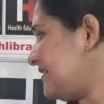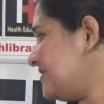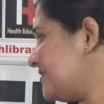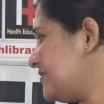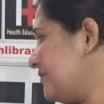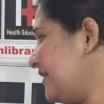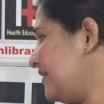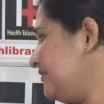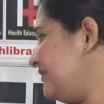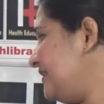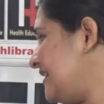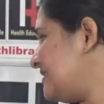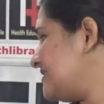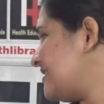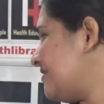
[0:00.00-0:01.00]
So one of
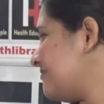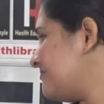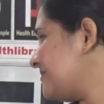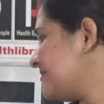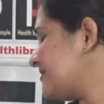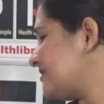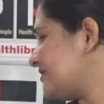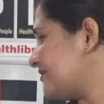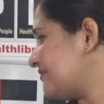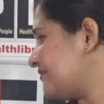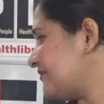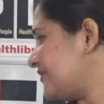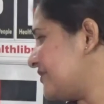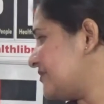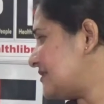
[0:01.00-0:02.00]
the examples that
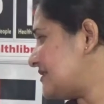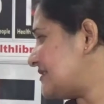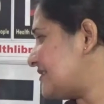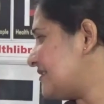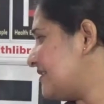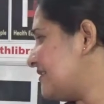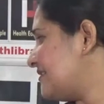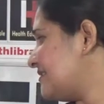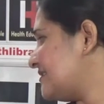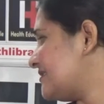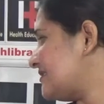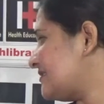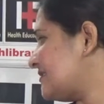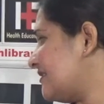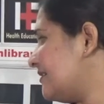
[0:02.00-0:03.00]
I've used here
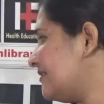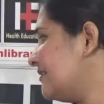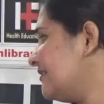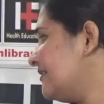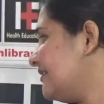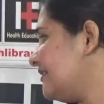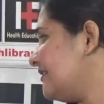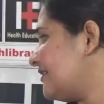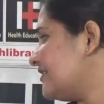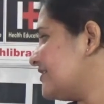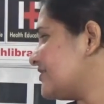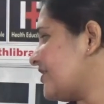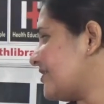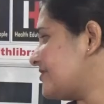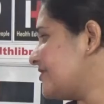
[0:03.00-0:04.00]
is
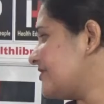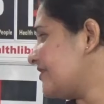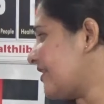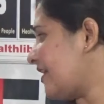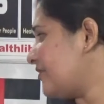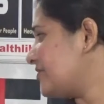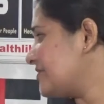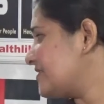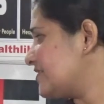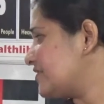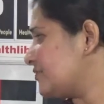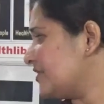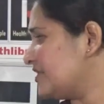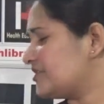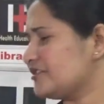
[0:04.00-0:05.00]
constructed around a
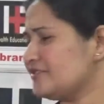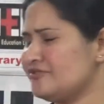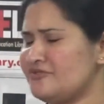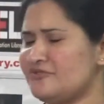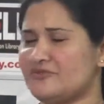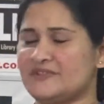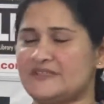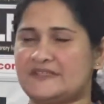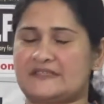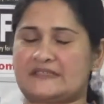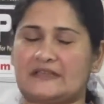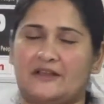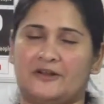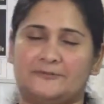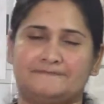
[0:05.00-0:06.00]
situation who was
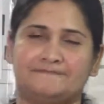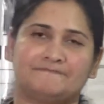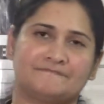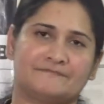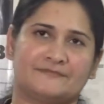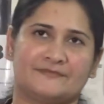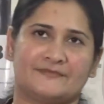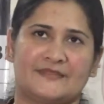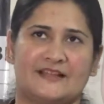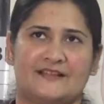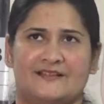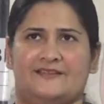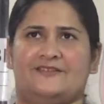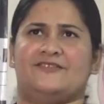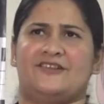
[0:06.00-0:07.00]
a
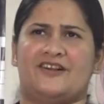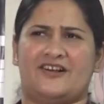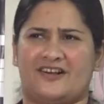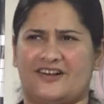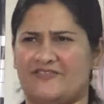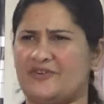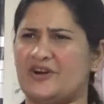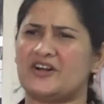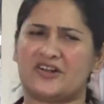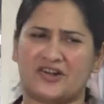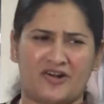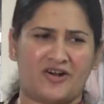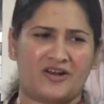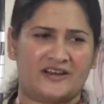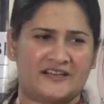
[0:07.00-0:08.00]

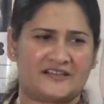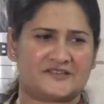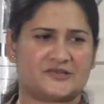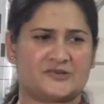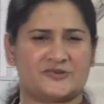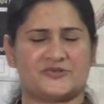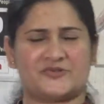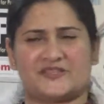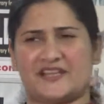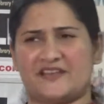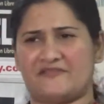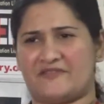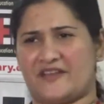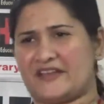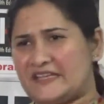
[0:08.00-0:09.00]
workaholic, so to
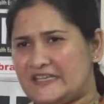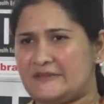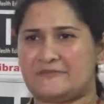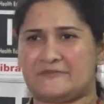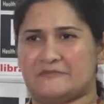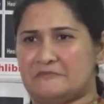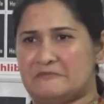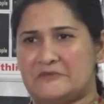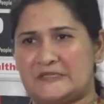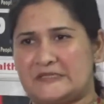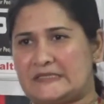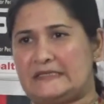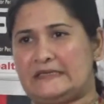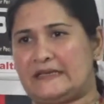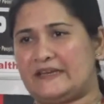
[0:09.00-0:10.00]
say, very
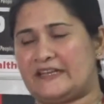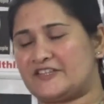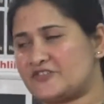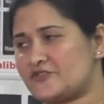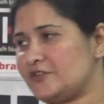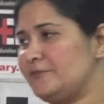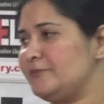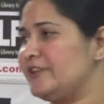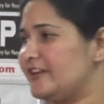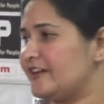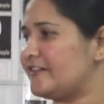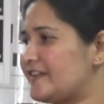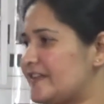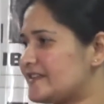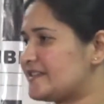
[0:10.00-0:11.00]
busy and extremely
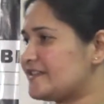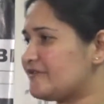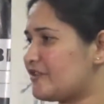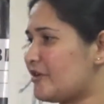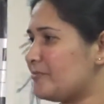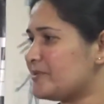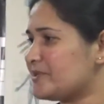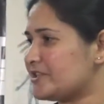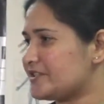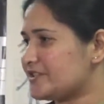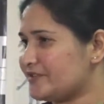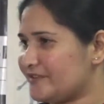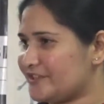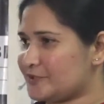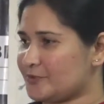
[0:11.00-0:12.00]
aggressive,
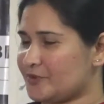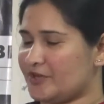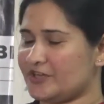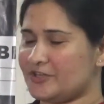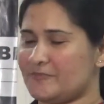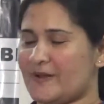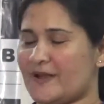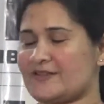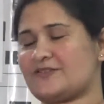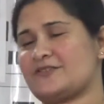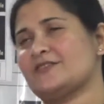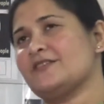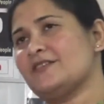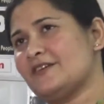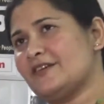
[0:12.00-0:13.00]
competitive at work, but